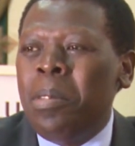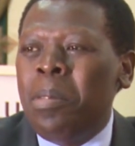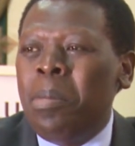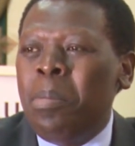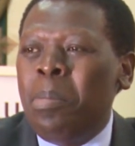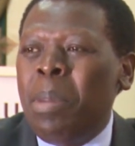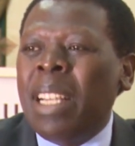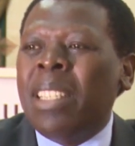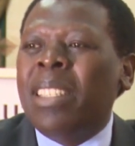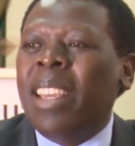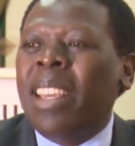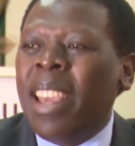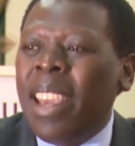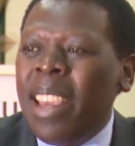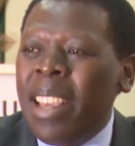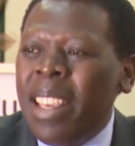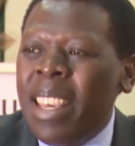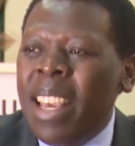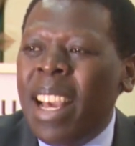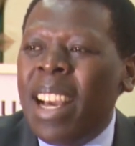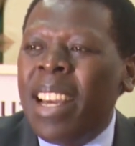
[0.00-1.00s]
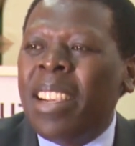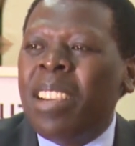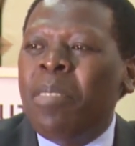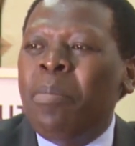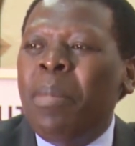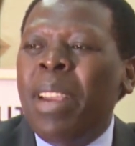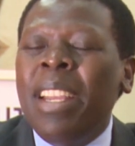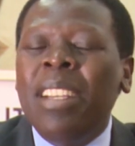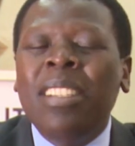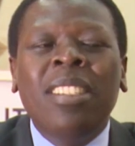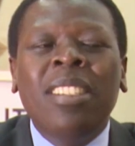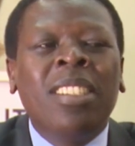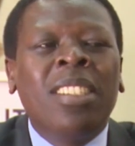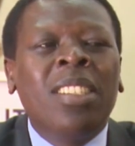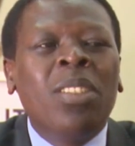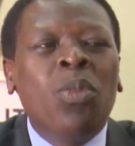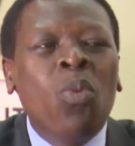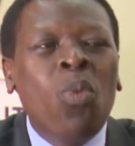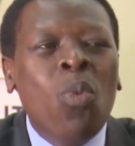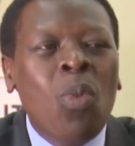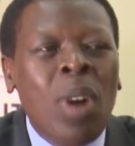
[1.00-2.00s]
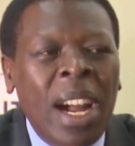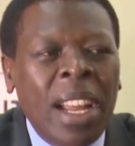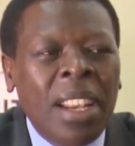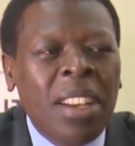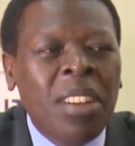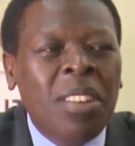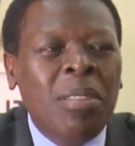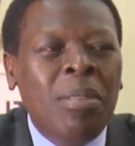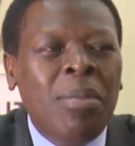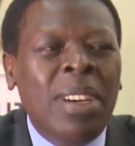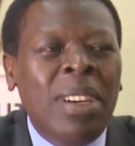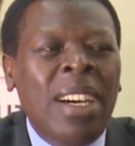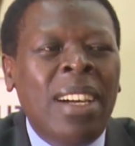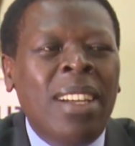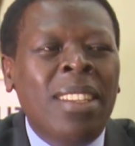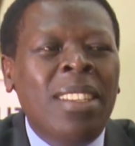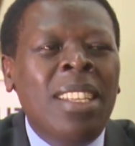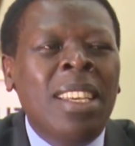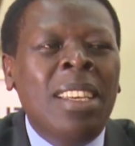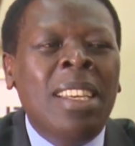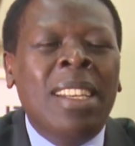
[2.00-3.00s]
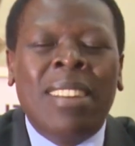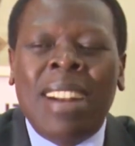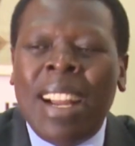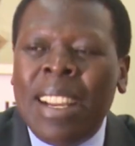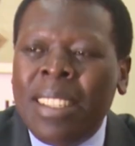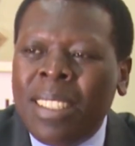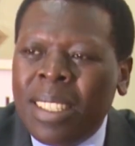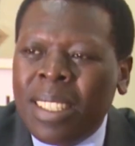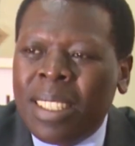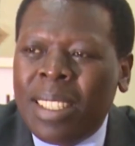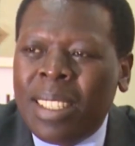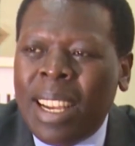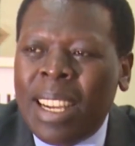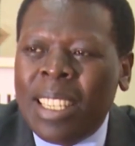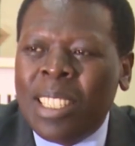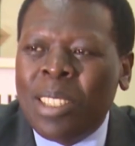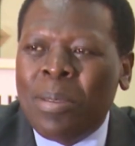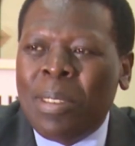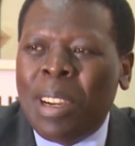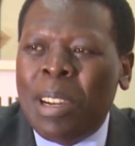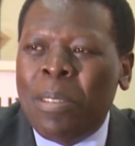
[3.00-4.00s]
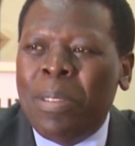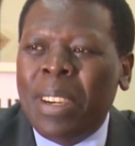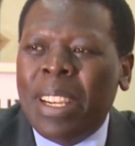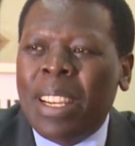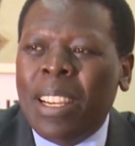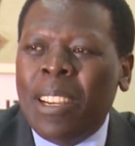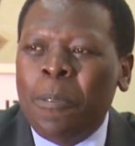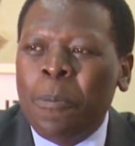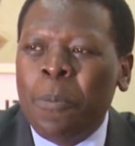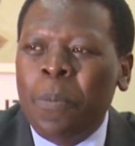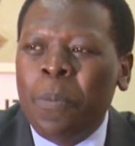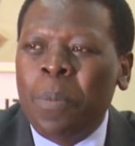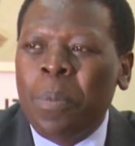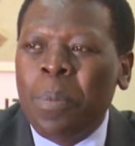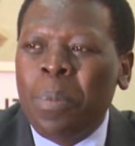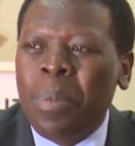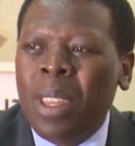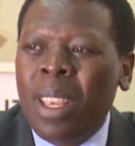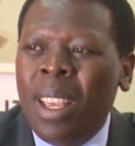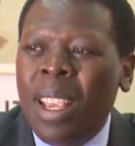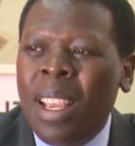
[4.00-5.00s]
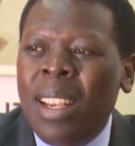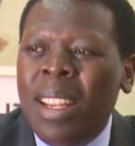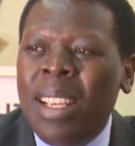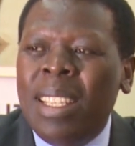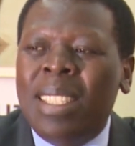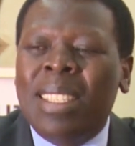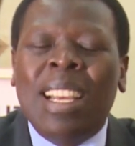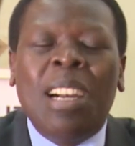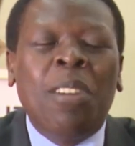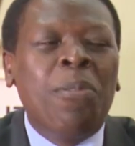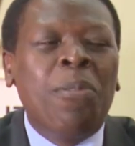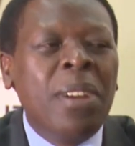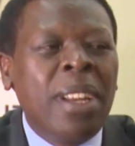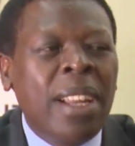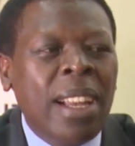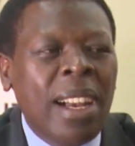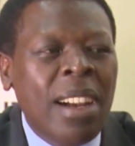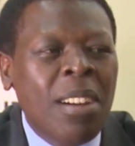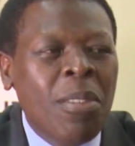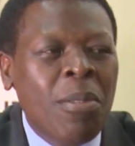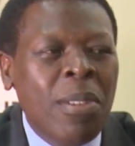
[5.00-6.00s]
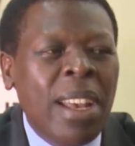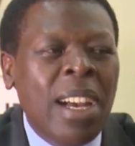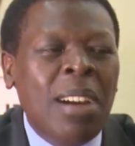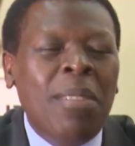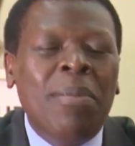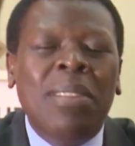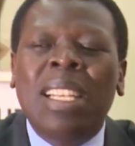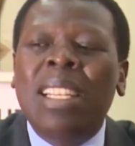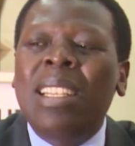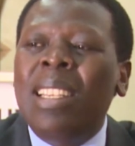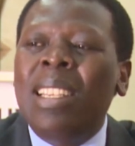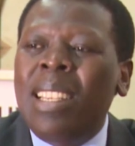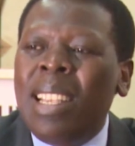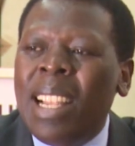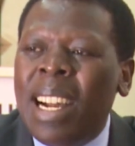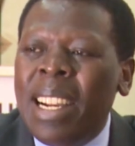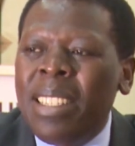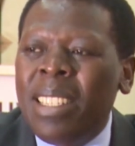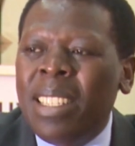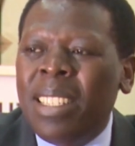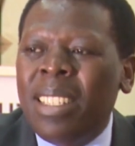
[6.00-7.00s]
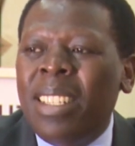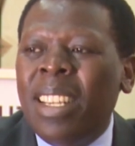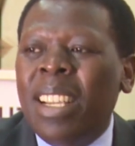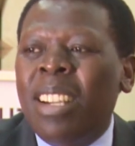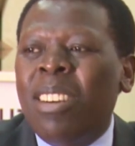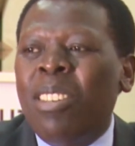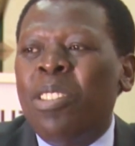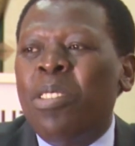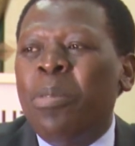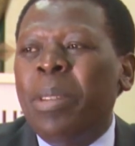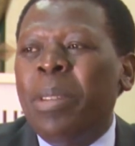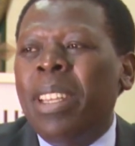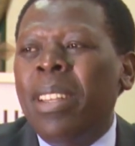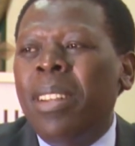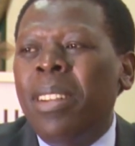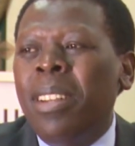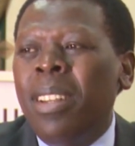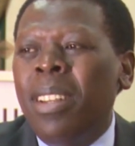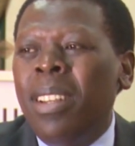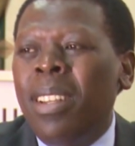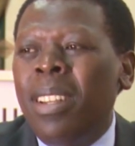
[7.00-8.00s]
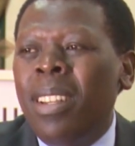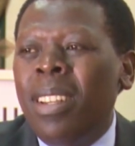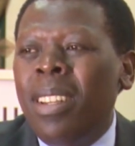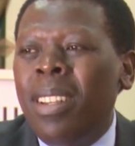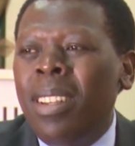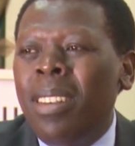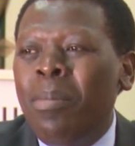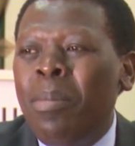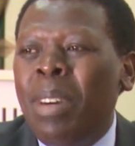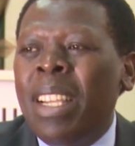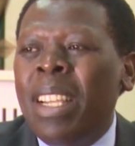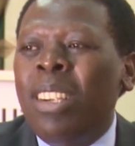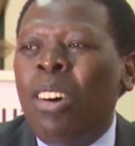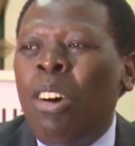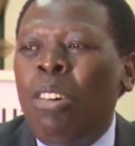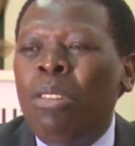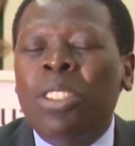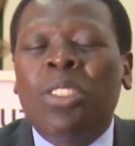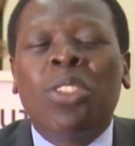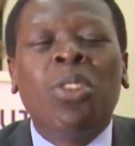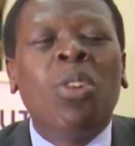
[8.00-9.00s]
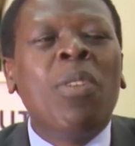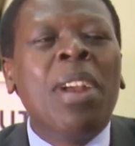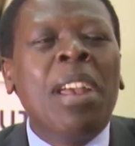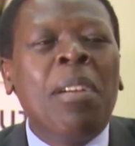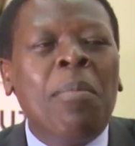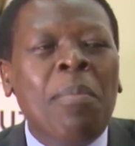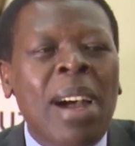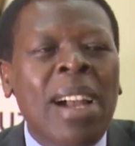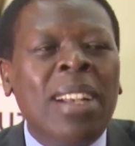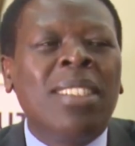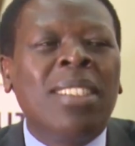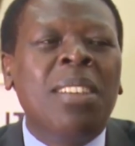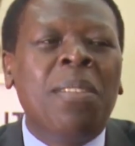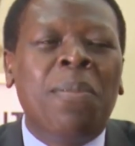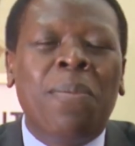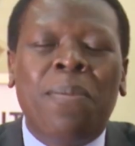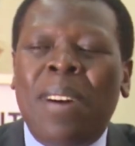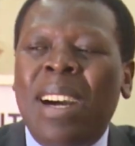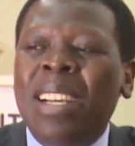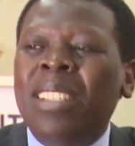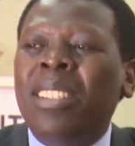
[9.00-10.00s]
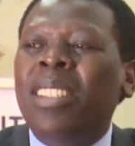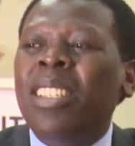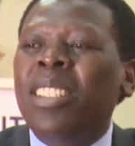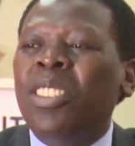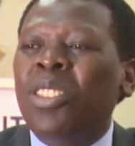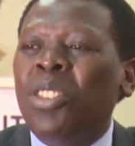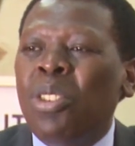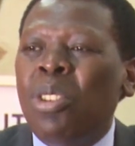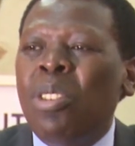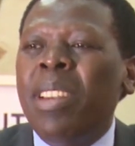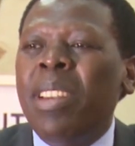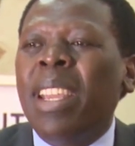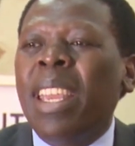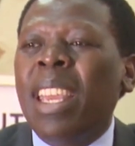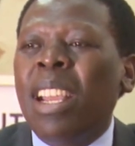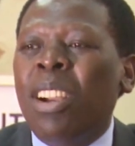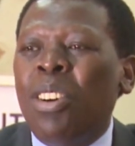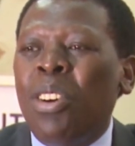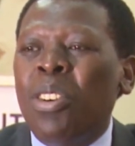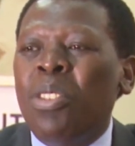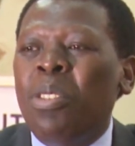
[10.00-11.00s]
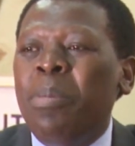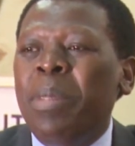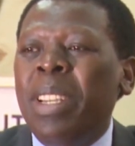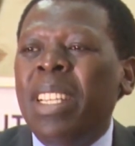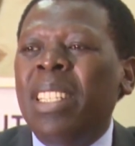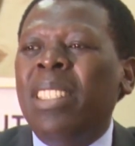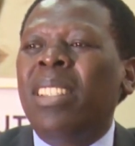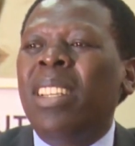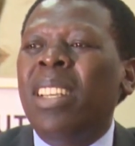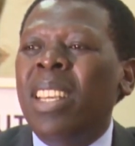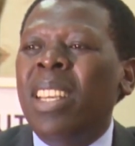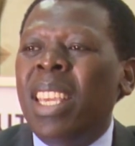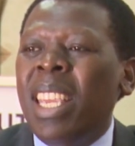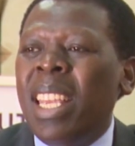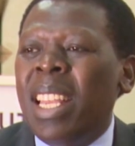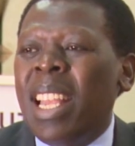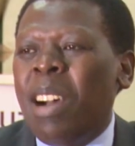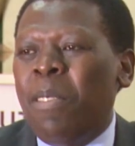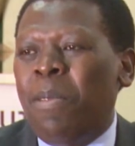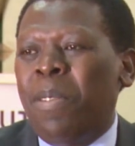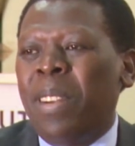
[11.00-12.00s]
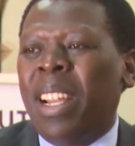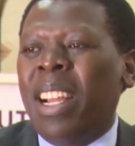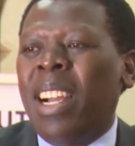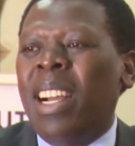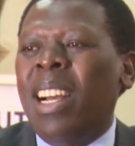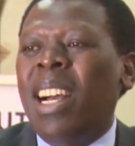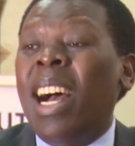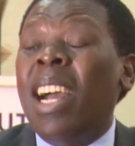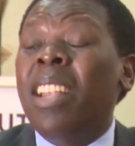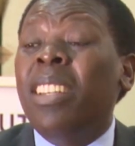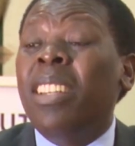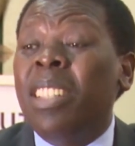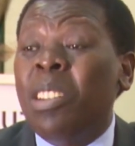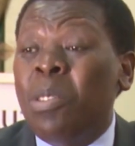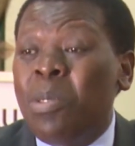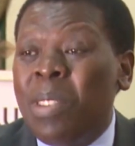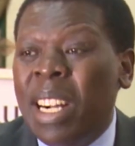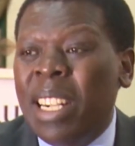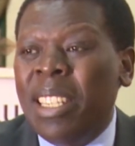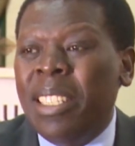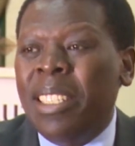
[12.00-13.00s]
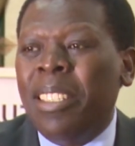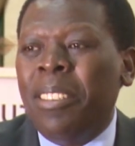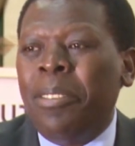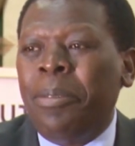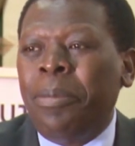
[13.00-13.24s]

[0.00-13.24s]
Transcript: But Kenya remains one of the rising stars of Africa. In East Africa, we have the largest economy, but also we are amongst the fastest growing economies in Africa and in the world.